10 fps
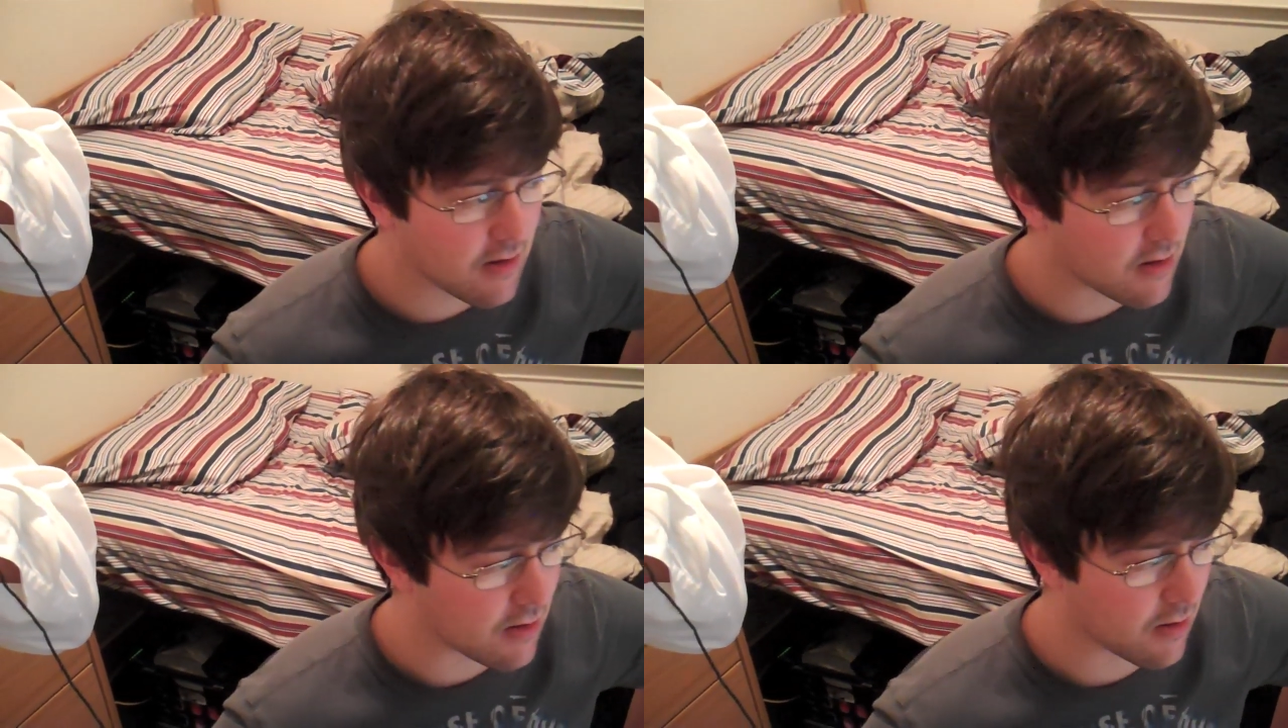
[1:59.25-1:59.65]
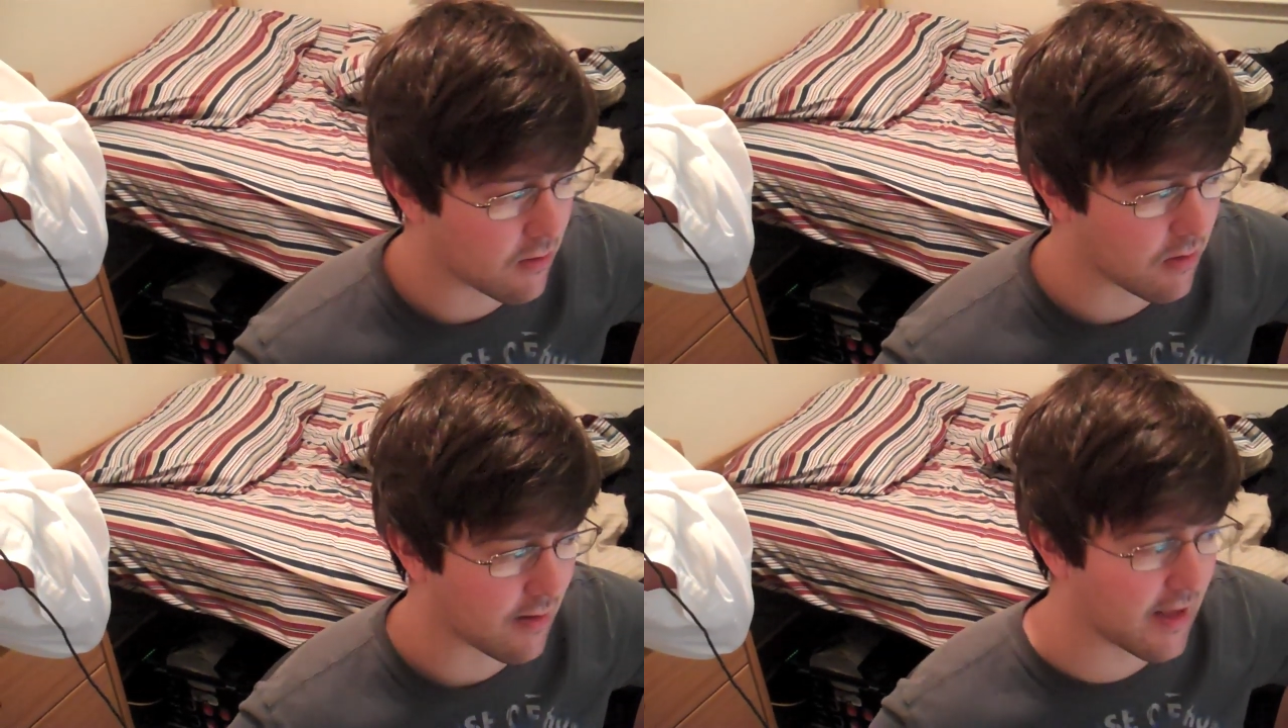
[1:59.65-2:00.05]
and
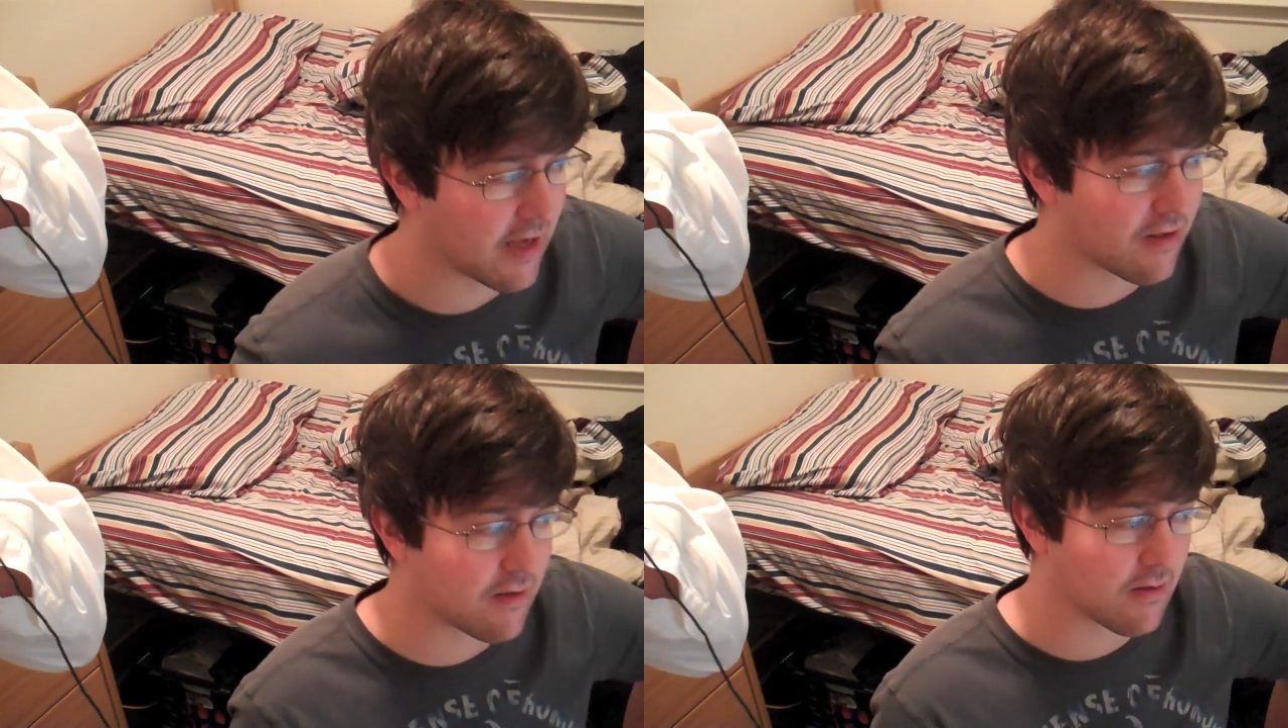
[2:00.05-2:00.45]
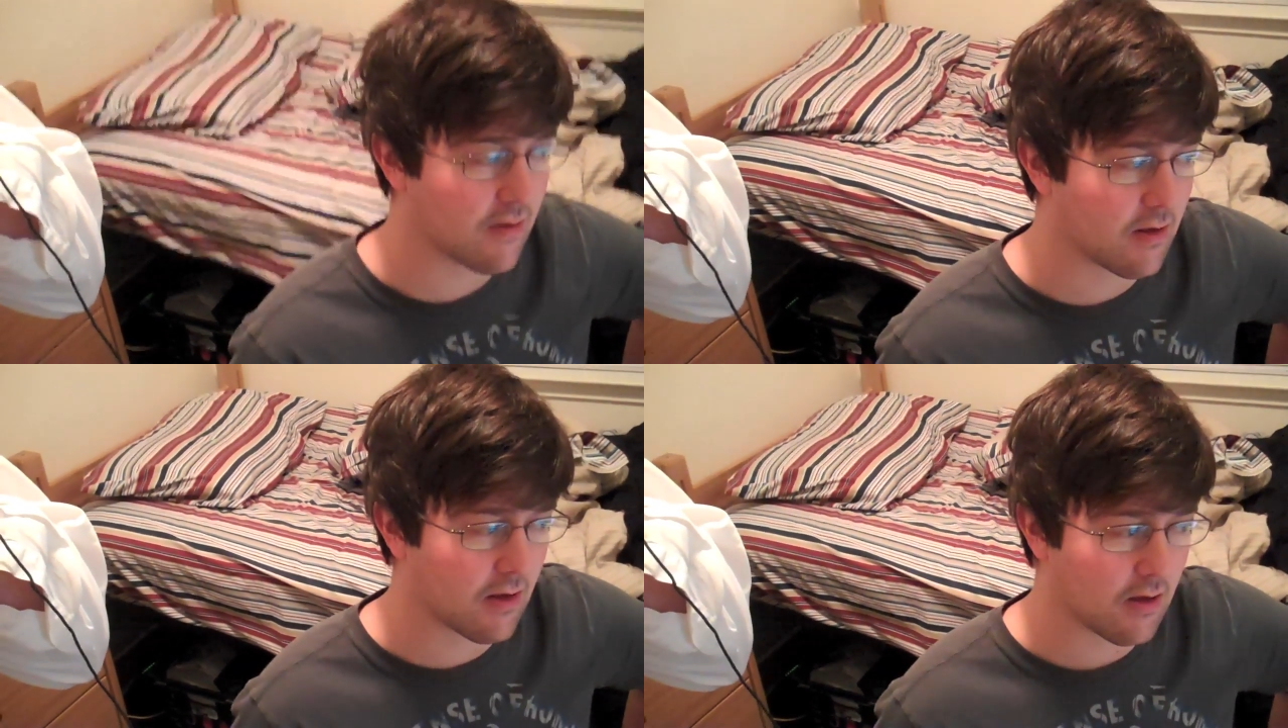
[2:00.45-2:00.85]
so the last,
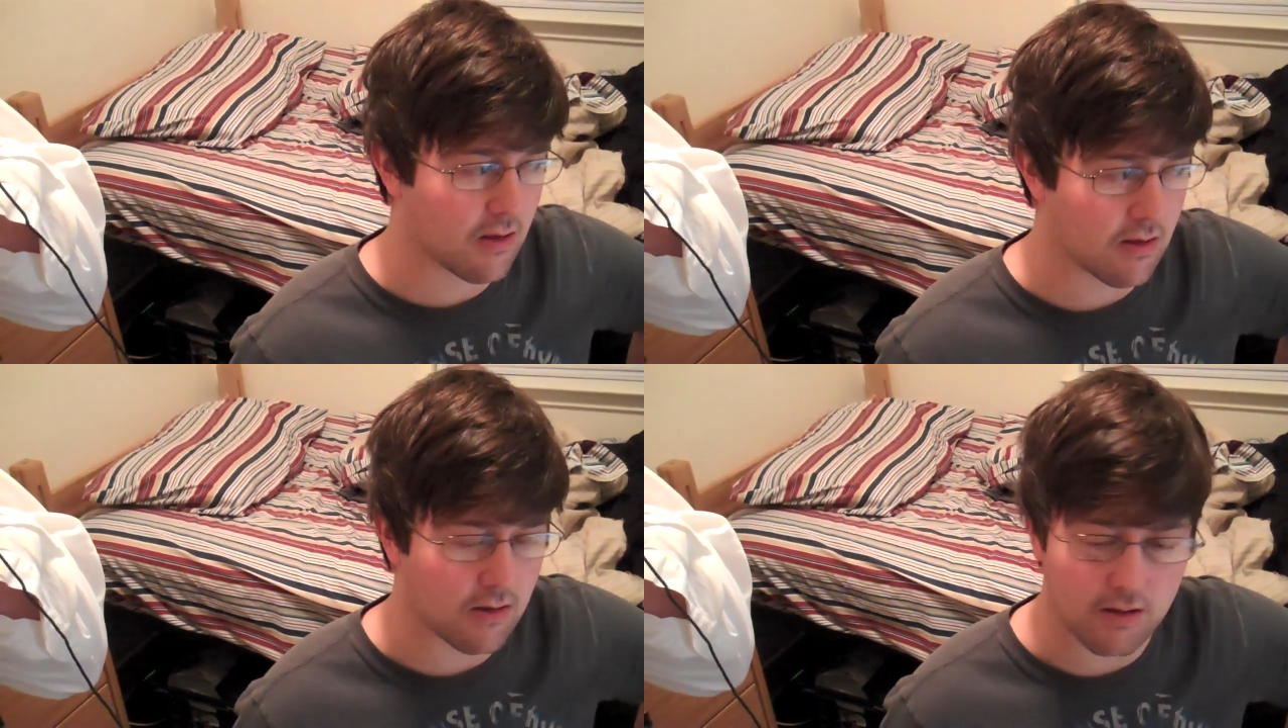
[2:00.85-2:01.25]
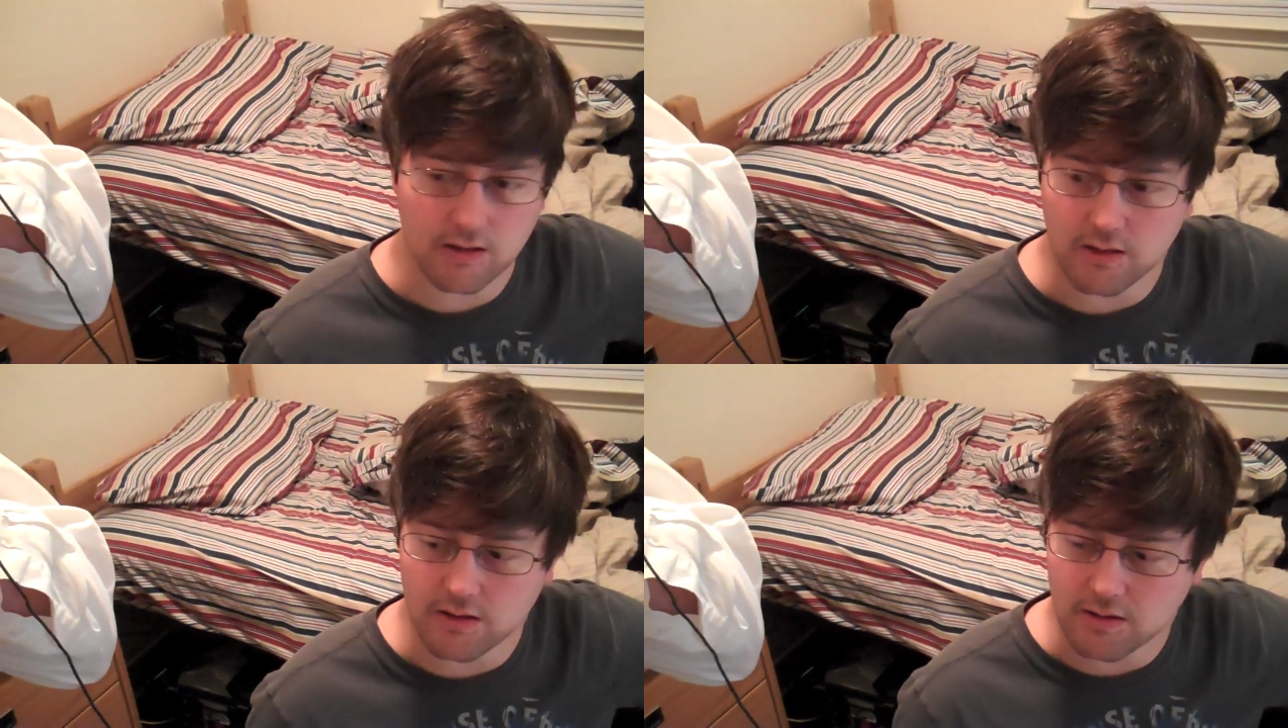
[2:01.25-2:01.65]

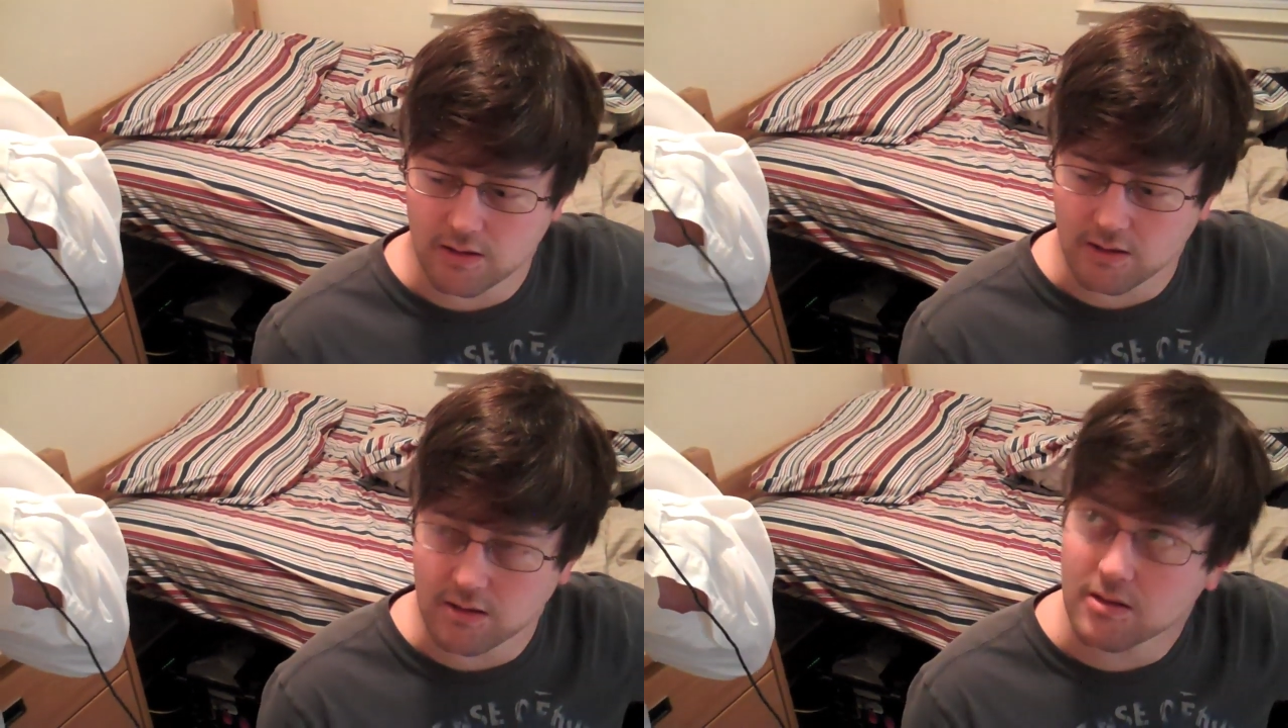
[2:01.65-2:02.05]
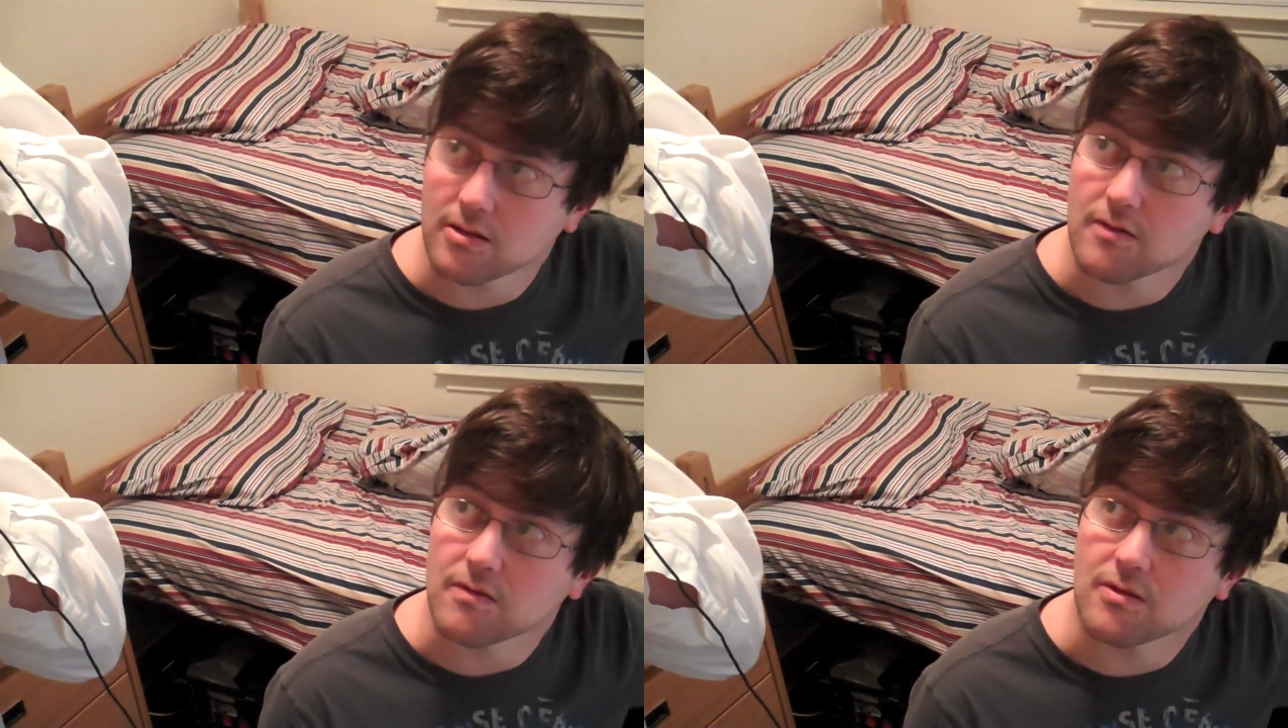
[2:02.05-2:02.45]
the, the,
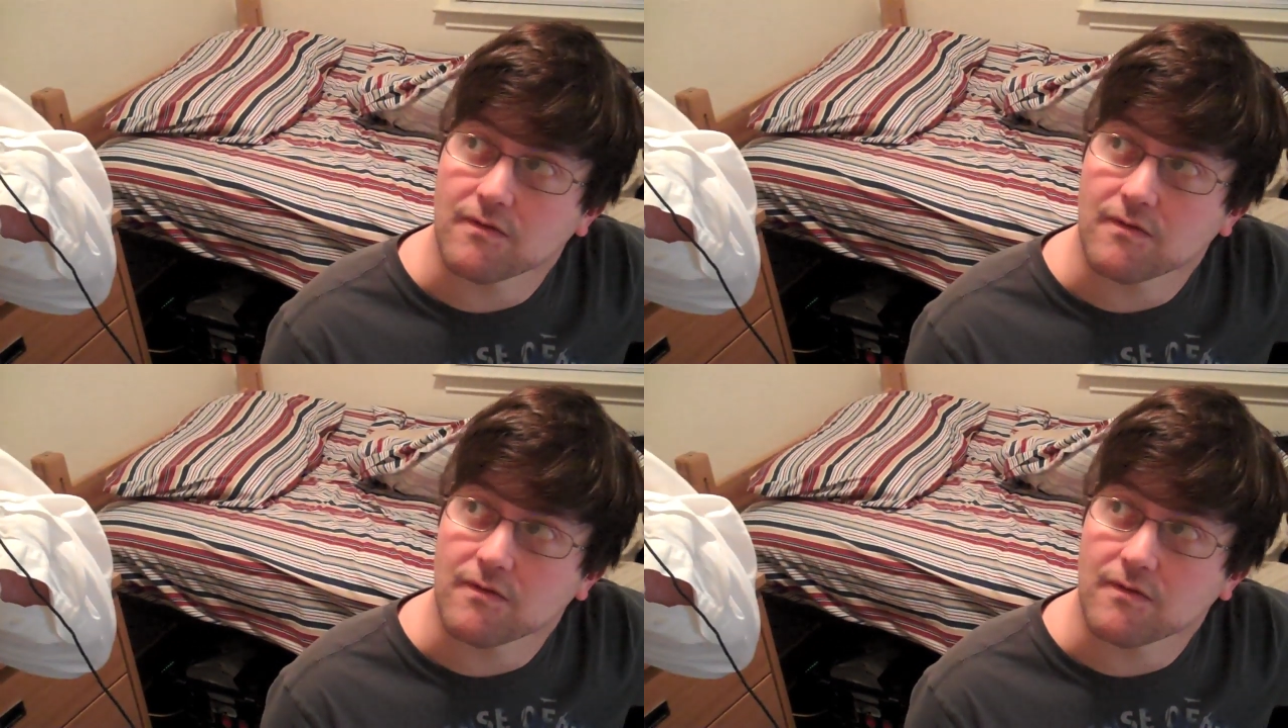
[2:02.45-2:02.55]
the, the